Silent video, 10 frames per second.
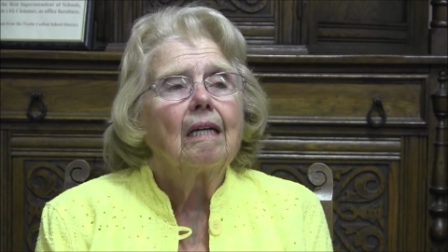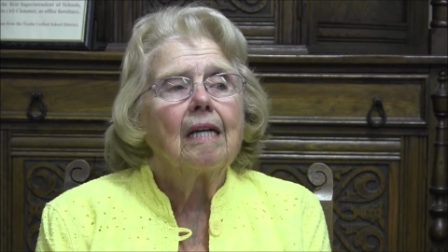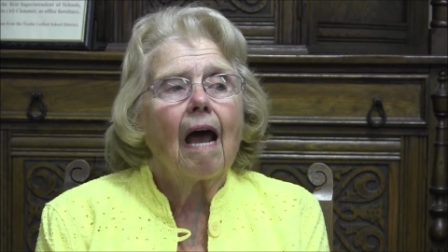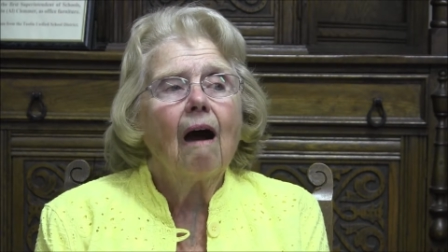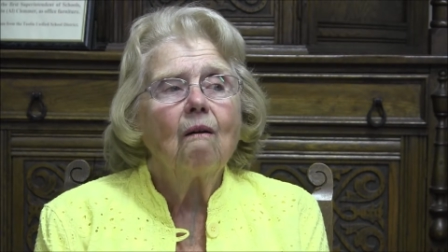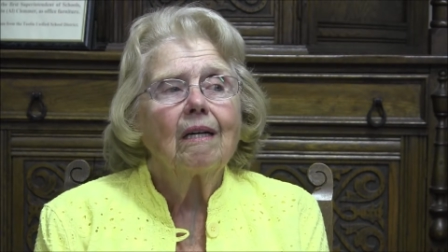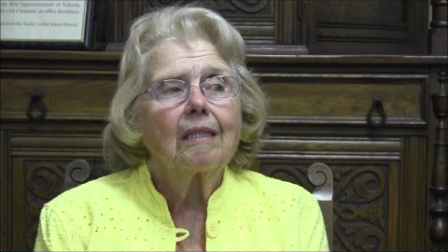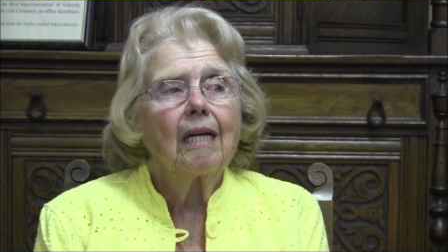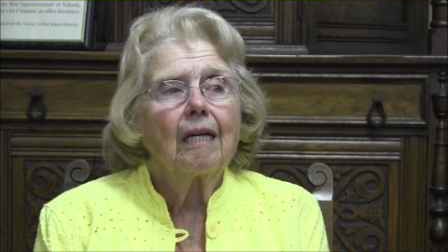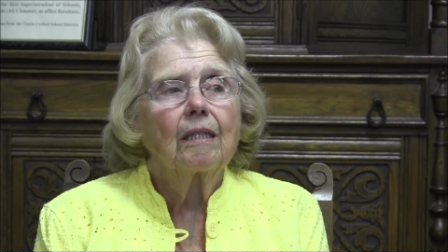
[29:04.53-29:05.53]
Now
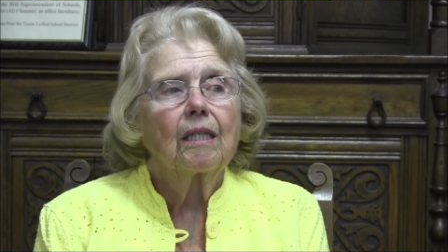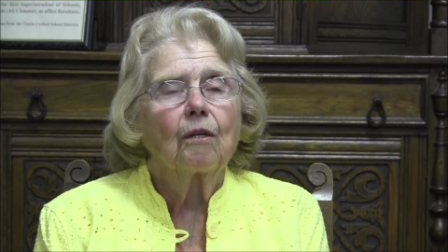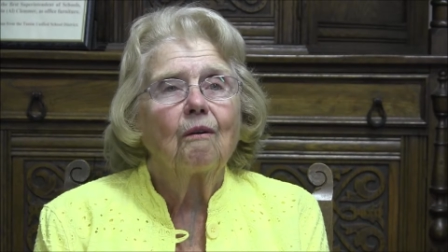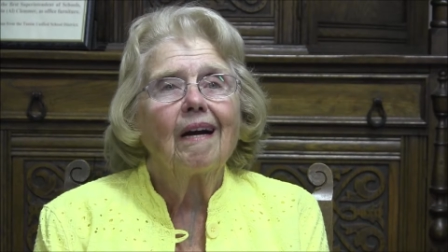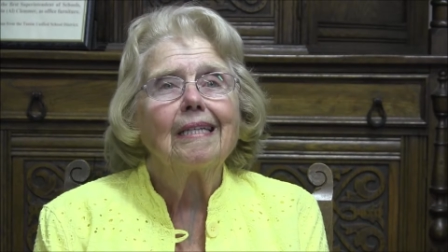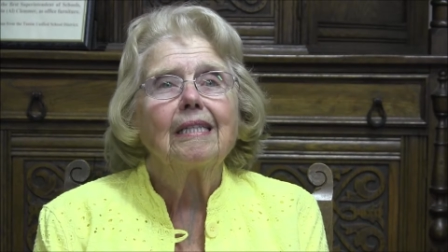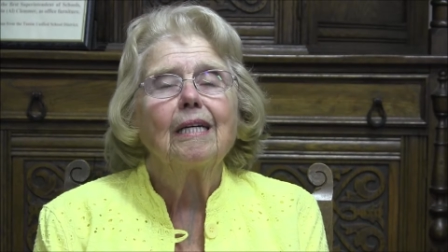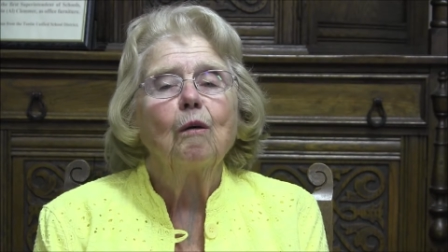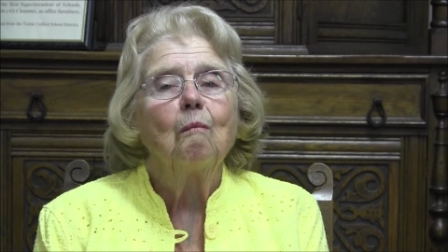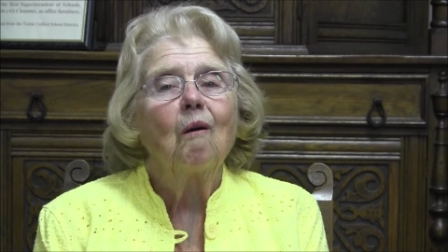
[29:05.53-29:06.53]
it takes a great
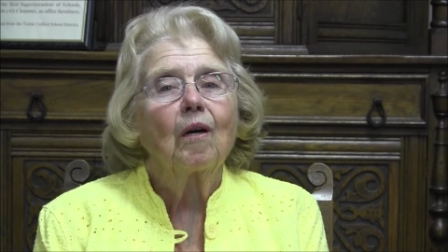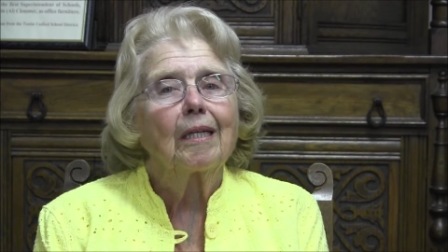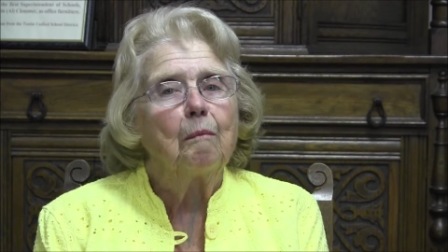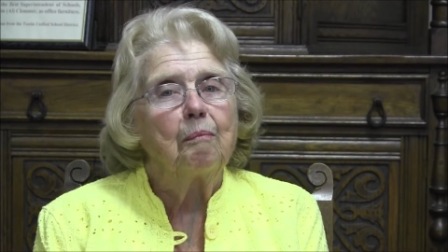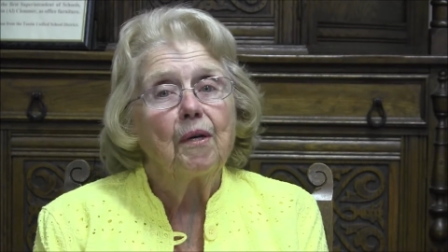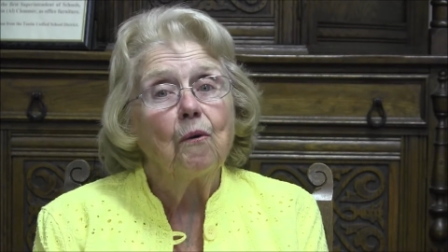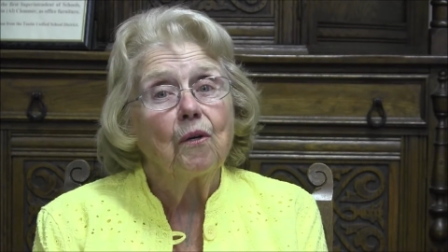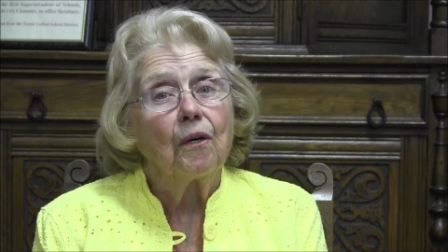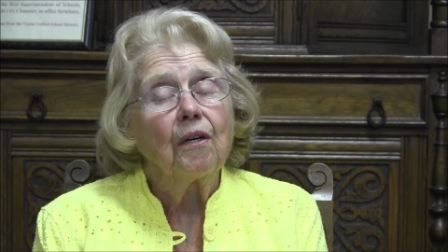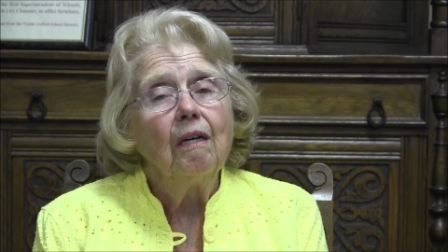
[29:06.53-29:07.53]
deal more
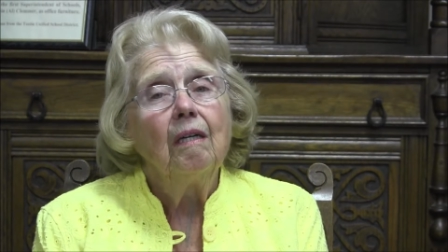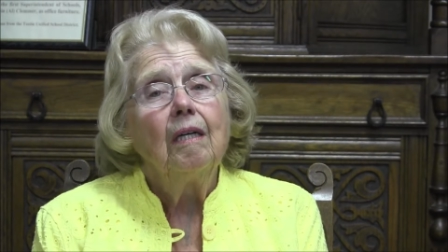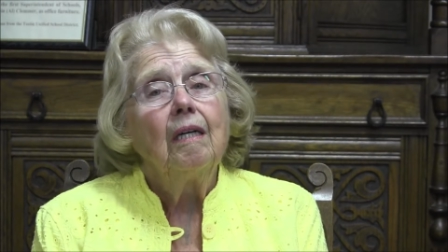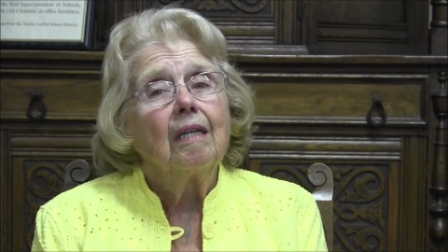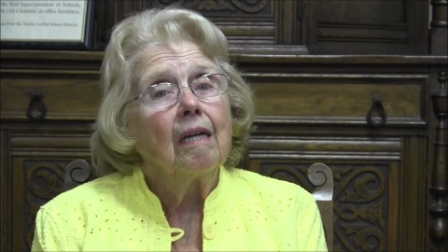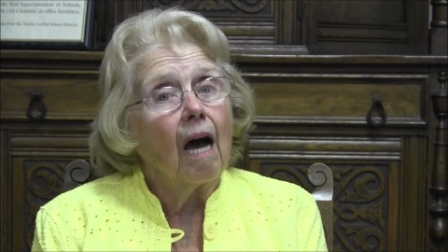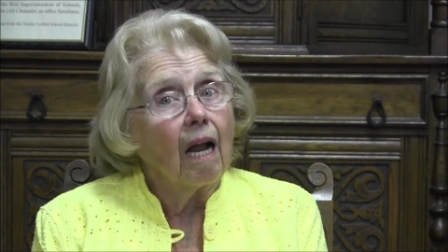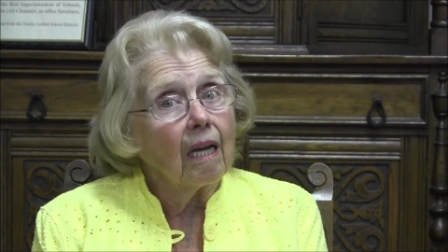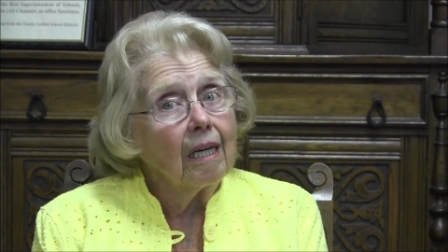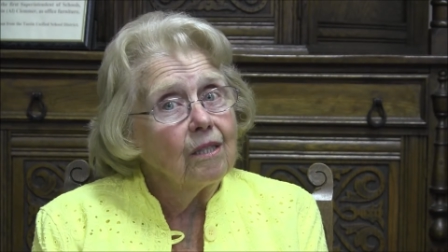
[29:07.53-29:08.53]
computer
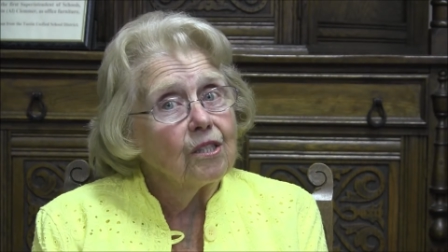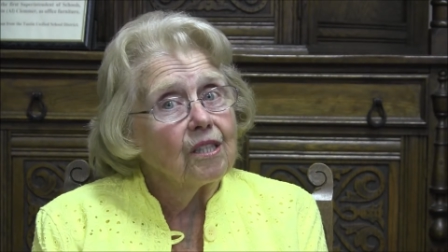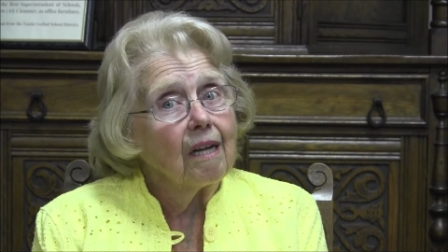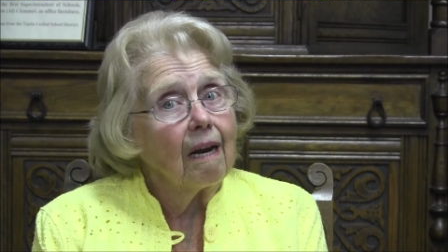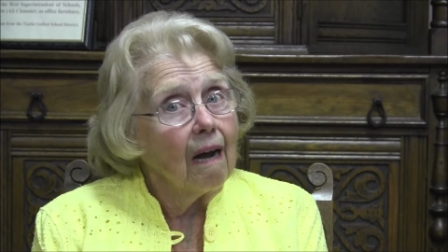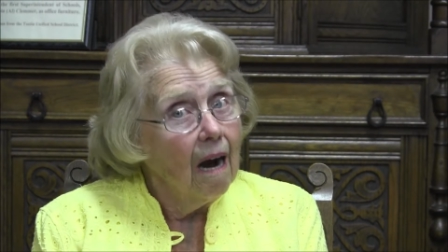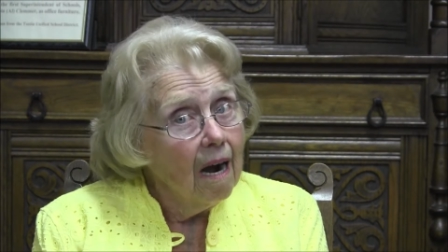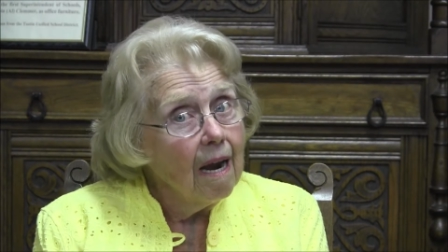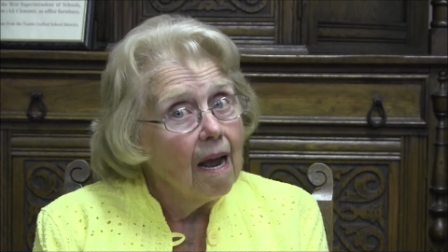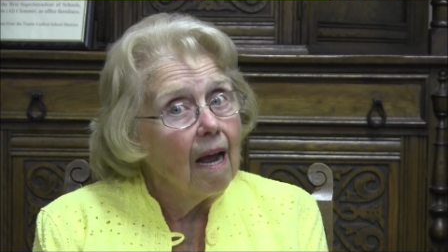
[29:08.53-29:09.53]
knowledge than
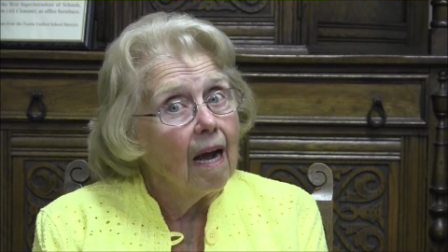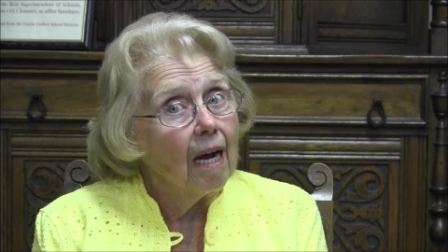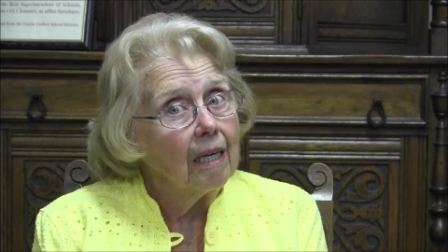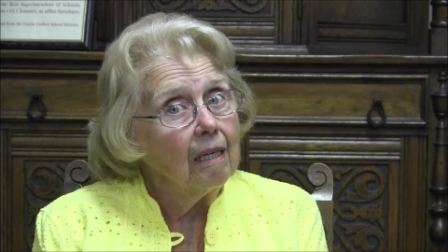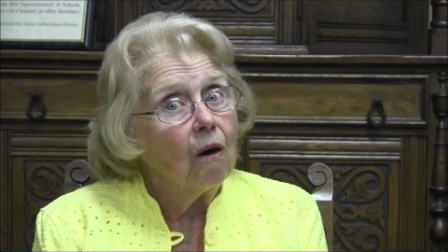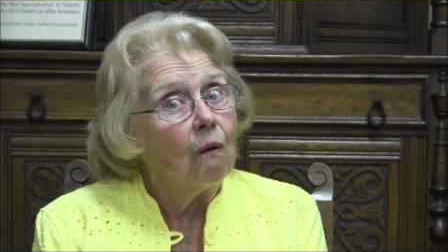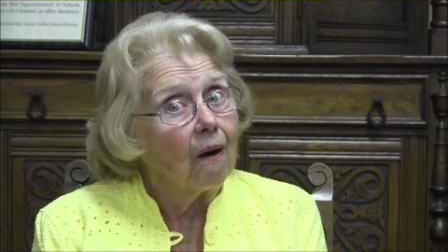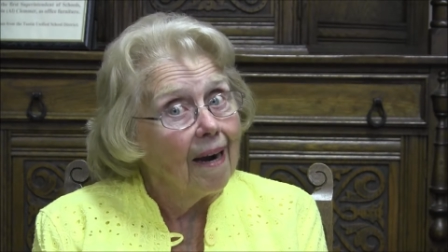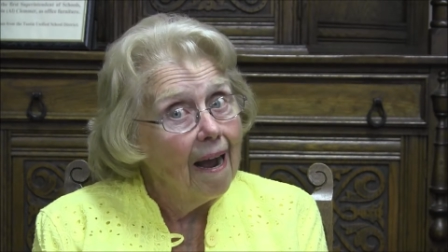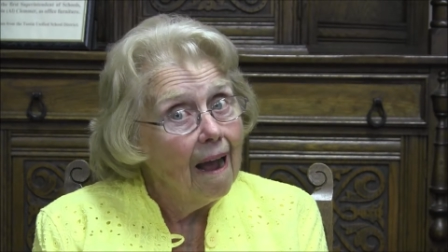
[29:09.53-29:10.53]
I had
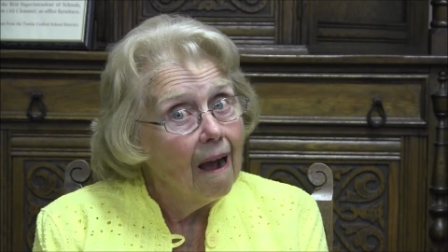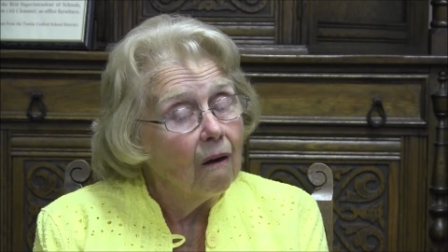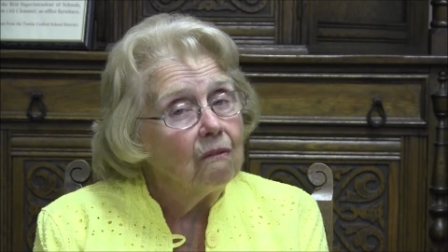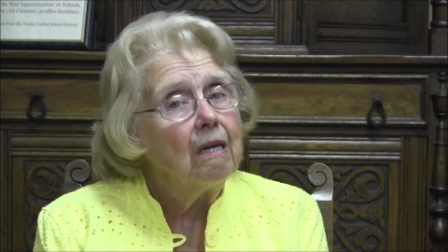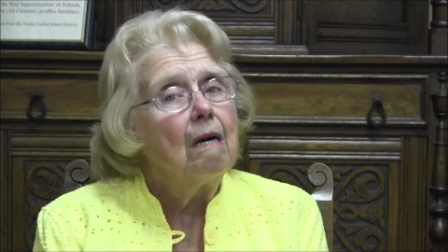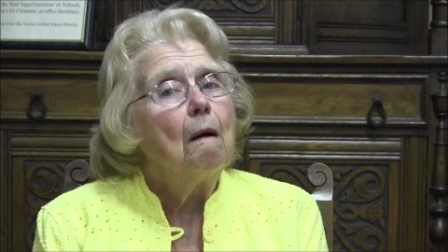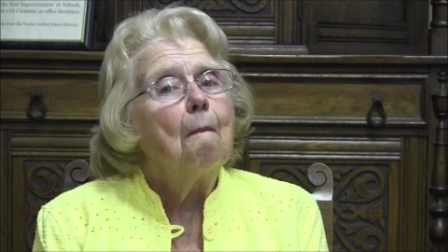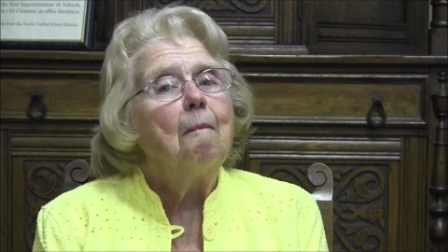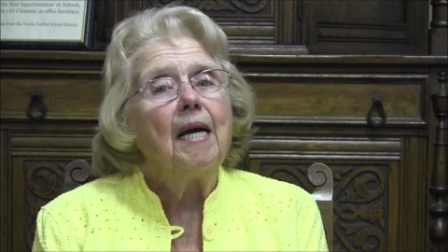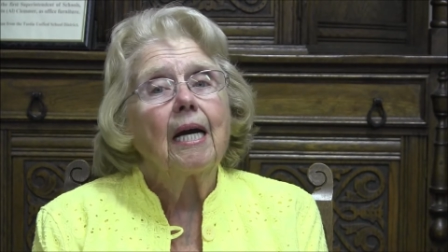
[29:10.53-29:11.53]
or have,
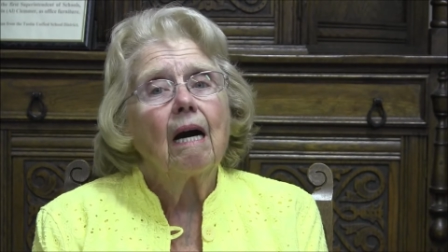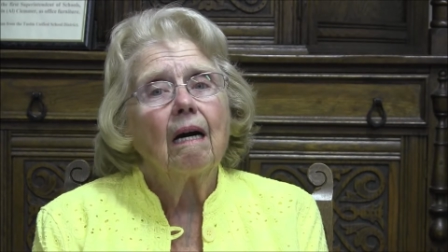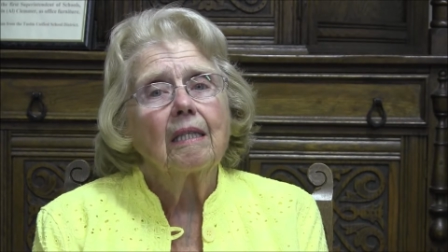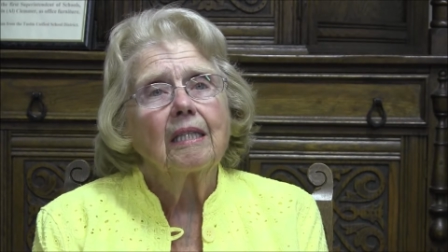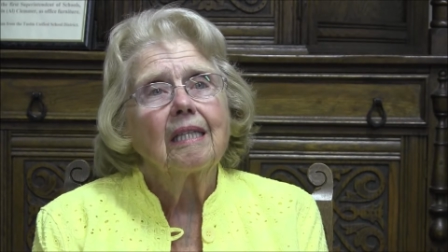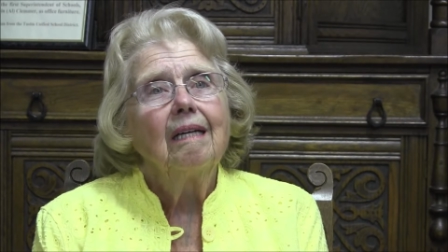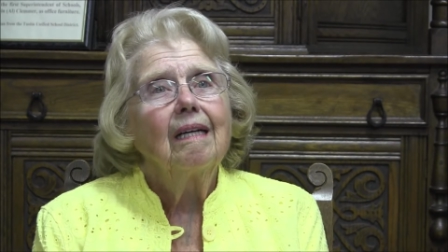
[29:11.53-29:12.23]
because